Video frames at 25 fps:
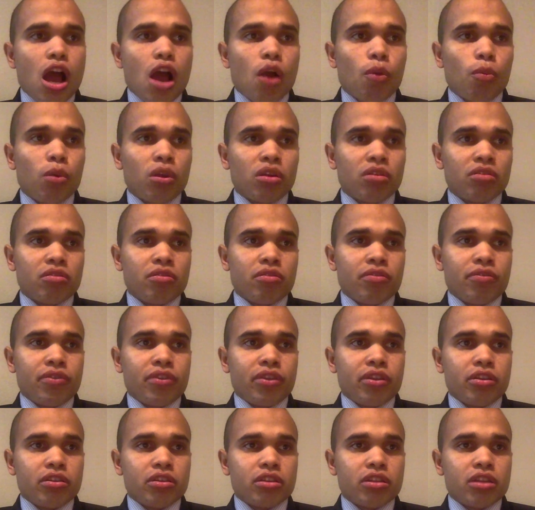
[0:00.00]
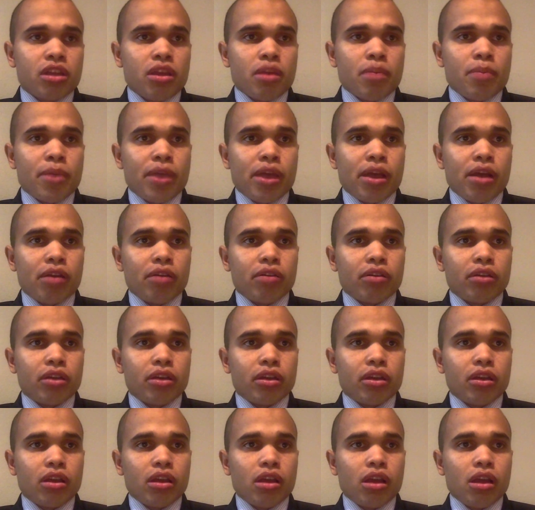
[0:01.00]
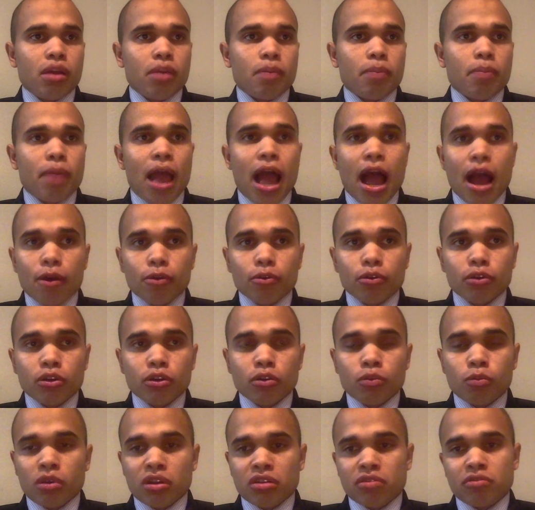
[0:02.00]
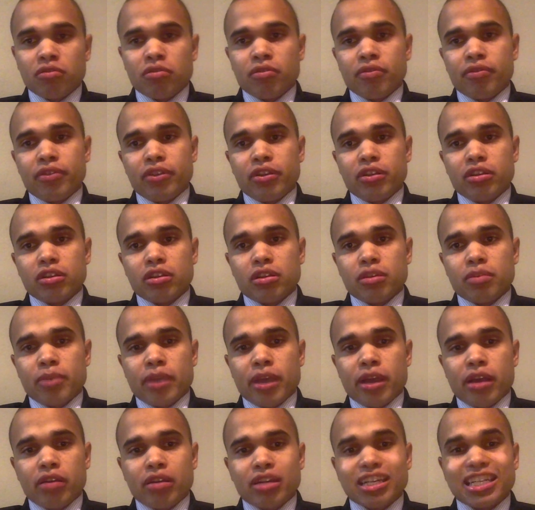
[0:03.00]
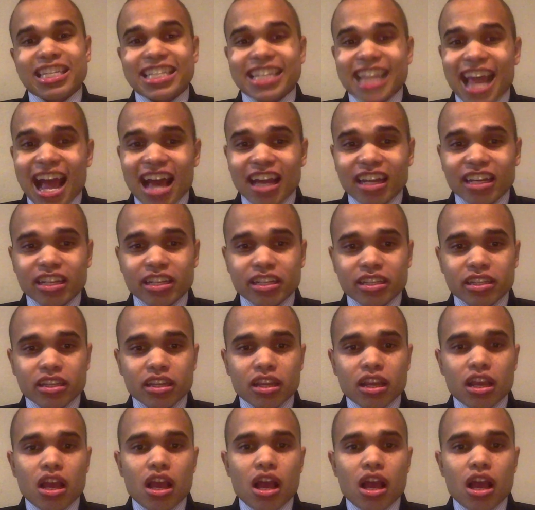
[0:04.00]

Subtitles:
what it reveals about power, what it reveals about status,